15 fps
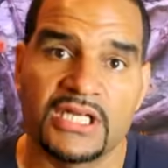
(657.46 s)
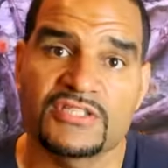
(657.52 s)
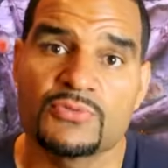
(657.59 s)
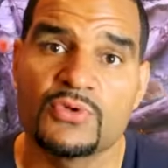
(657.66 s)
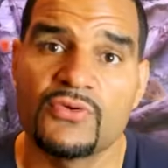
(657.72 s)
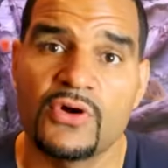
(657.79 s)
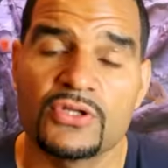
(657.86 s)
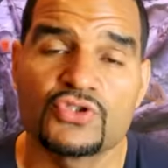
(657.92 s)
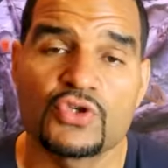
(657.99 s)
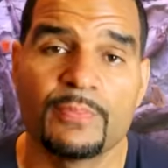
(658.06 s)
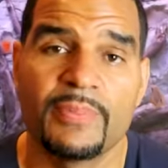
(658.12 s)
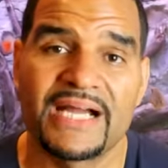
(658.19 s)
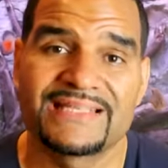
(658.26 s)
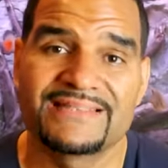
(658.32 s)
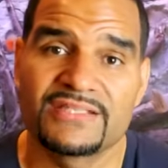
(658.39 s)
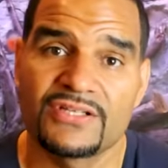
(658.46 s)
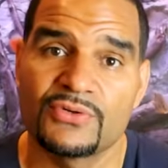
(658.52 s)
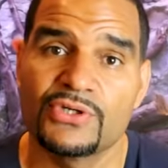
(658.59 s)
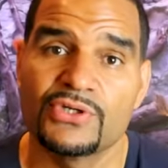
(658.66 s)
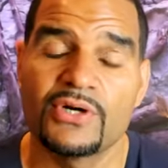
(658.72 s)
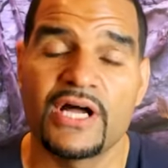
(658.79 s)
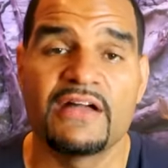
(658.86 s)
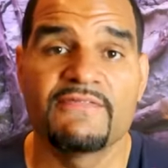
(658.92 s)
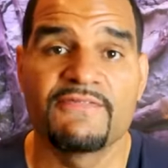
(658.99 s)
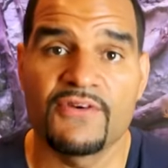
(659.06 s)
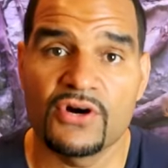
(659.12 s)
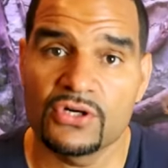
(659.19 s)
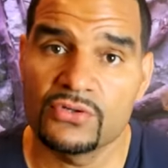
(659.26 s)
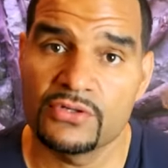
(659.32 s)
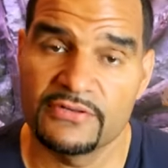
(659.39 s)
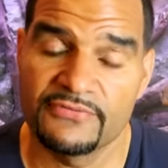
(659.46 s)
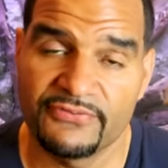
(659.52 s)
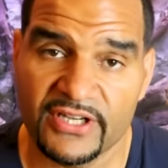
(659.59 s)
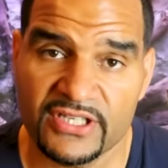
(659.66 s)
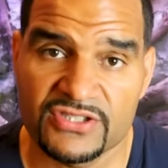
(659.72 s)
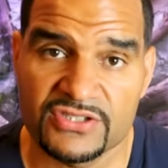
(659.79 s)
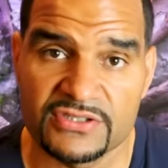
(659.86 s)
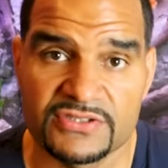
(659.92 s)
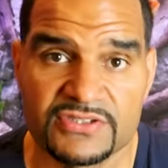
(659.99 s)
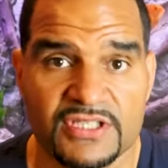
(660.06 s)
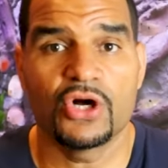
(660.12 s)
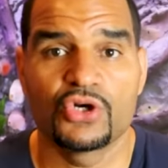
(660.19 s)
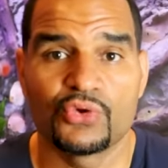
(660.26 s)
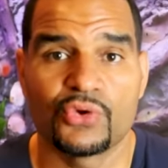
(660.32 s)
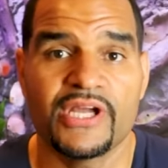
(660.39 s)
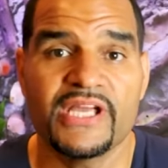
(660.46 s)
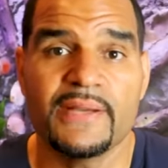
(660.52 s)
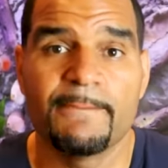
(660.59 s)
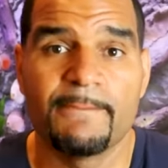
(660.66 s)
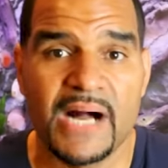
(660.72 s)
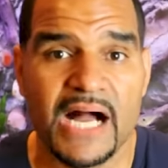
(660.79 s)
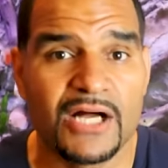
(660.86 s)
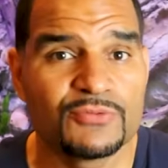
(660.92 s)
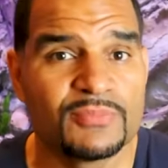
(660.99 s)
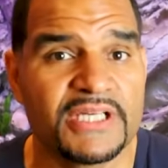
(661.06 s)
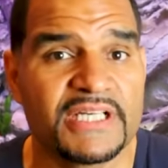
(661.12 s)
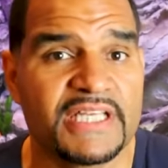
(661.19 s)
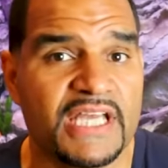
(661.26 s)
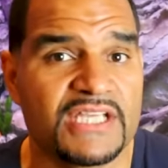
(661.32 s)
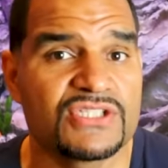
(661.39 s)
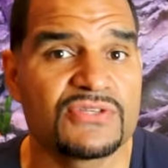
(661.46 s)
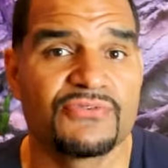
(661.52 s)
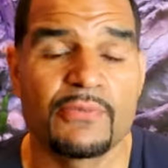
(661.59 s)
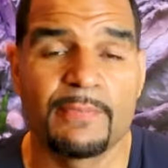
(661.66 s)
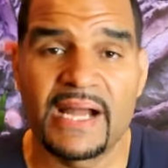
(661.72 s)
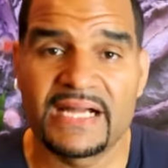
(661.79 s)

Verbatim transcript: let's move on to bacterial and fungal infections. A great mild medication for